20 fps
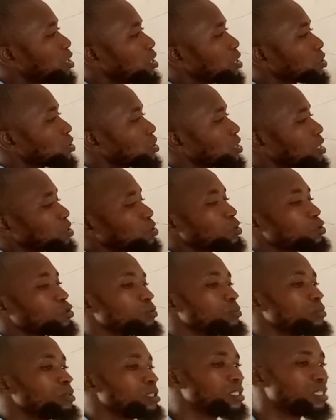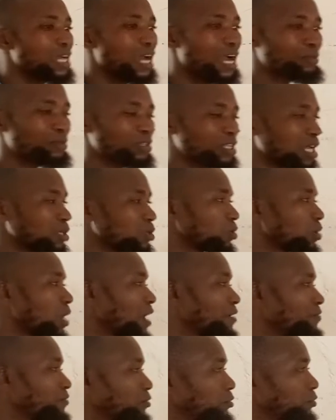so this is going to be the diameter. Now,
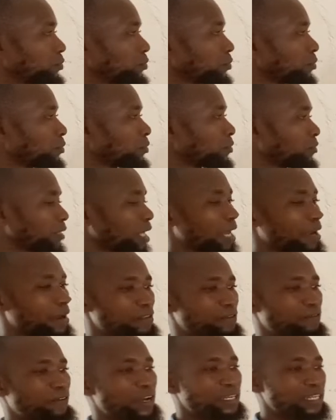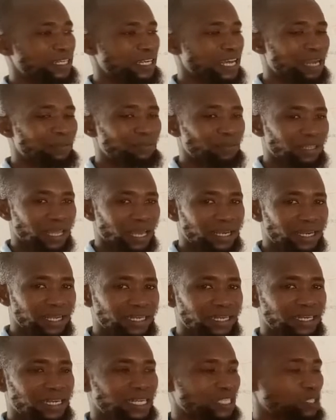having identified the diameter, then
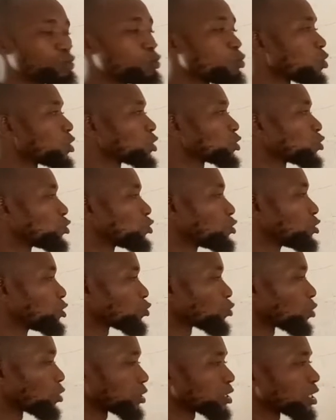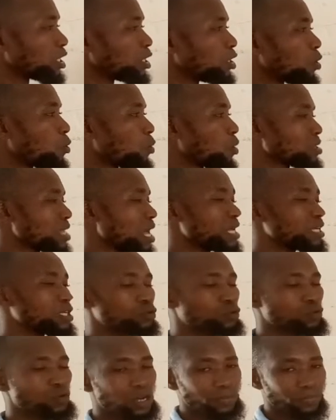the next one we want to do is what? What are the
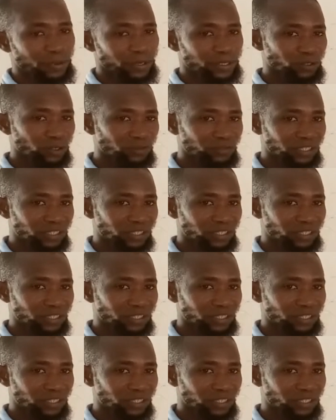two endpoints of the